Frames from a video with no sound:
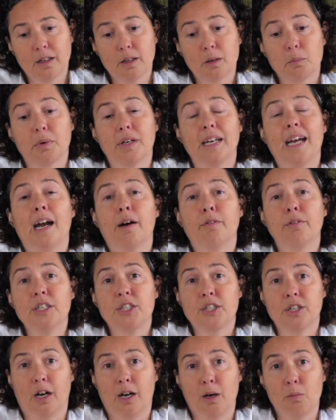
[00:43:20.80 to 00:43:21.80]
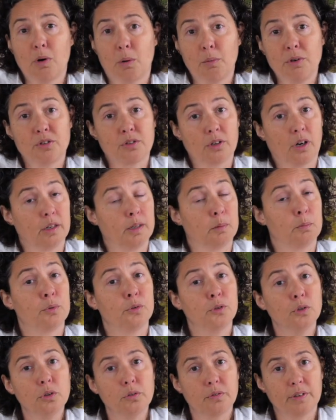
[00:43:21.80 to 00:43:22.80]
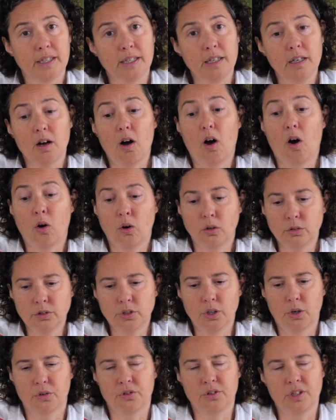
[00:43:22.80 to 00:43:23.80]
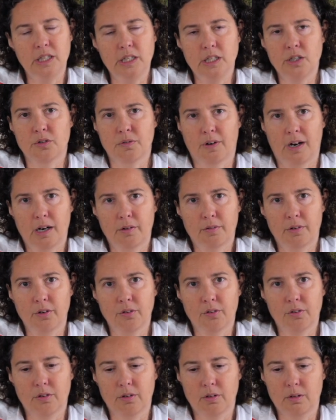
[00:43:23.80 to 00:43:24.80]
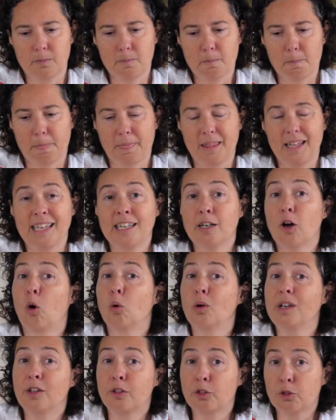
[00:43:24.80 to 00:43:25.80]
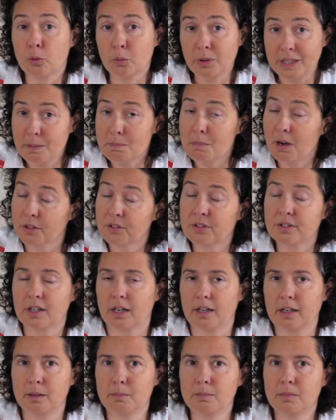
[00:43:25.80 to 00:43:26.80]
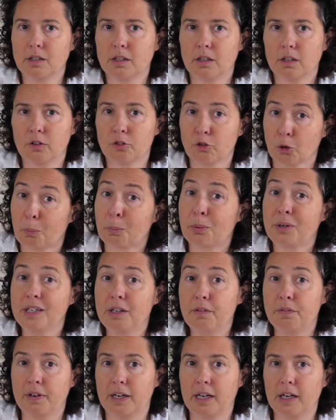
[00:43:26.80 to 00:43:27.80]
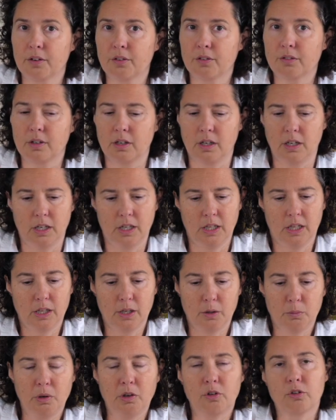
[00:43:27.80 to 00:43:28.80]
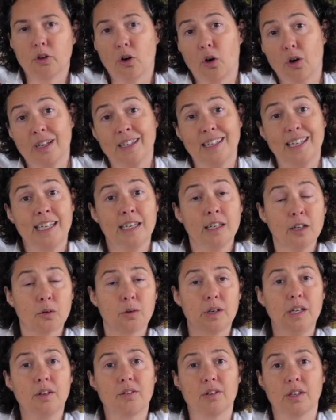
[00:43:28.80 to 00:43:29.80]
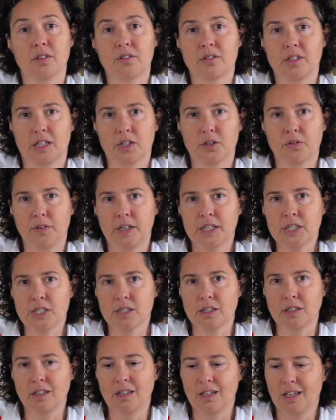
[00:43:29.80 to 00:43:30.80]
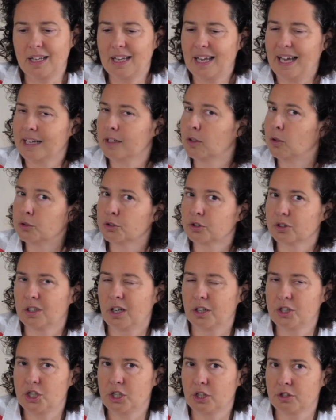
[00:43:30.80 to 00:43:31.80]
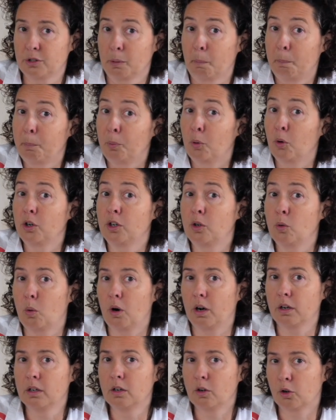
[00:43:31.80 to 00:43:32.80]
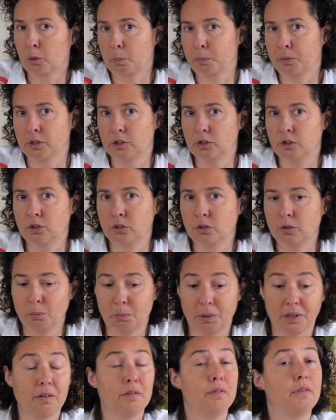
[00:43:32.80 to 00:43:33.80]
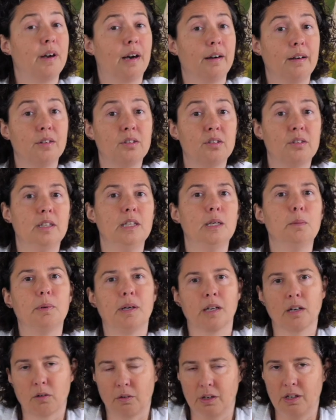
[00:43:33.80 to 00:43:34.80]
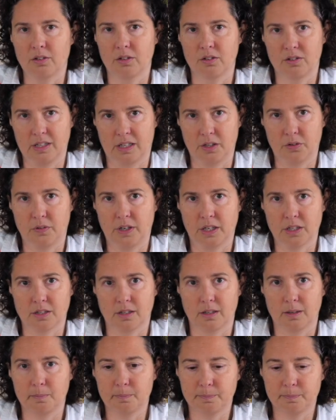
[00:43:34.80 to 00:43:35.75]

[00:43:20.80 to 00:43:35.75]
but every time when we start improving on those key drivers, in only 3 months' time, so pretty fast, we saw an increase in satisfaction, and also not just a 0.1 or 0.2, but a very steep increase in satisfaction.